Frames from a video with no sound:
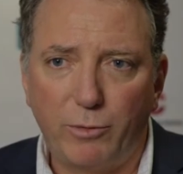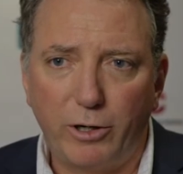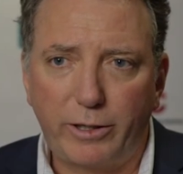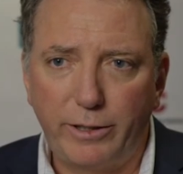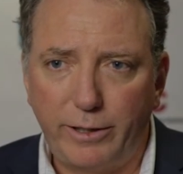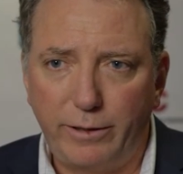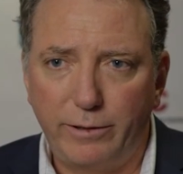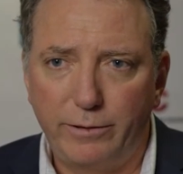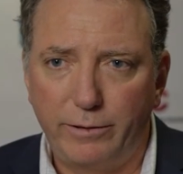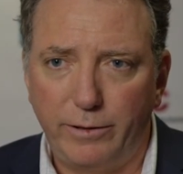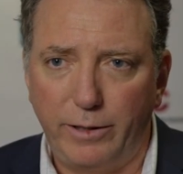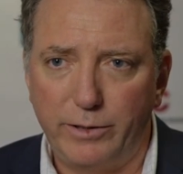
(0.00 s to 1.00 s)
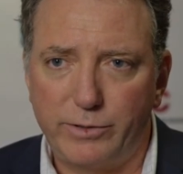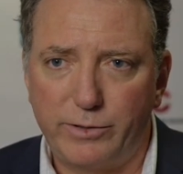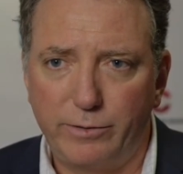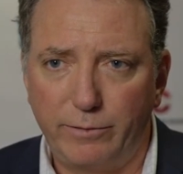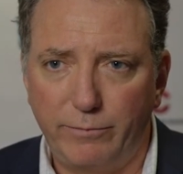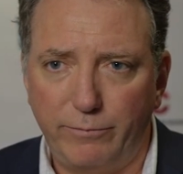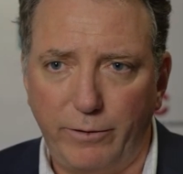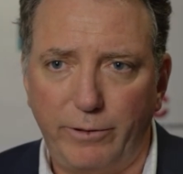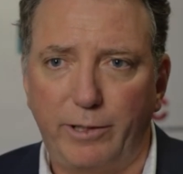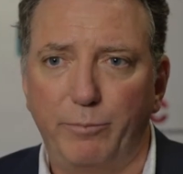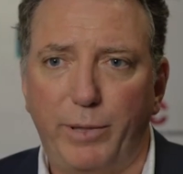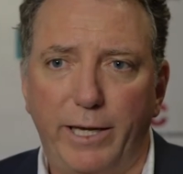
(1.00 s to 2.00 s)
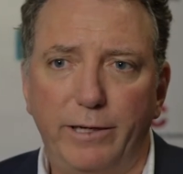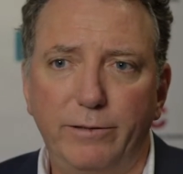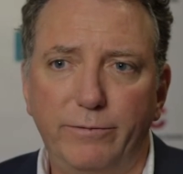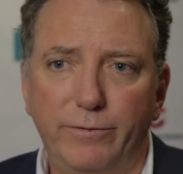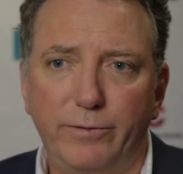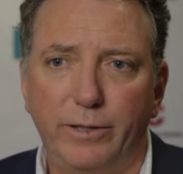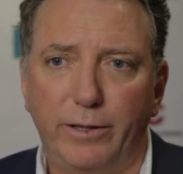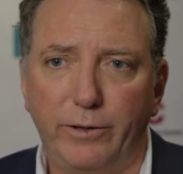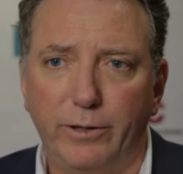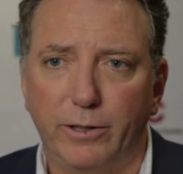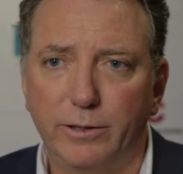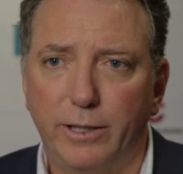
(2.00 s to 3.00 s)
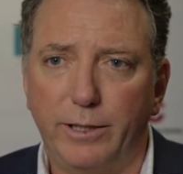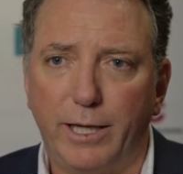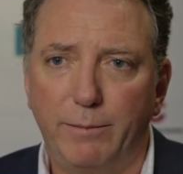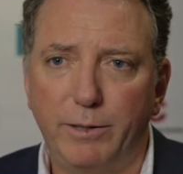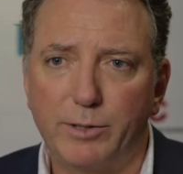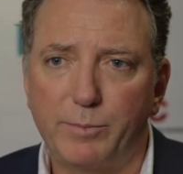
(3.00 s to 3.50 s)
marketing is very competitive in the online gaming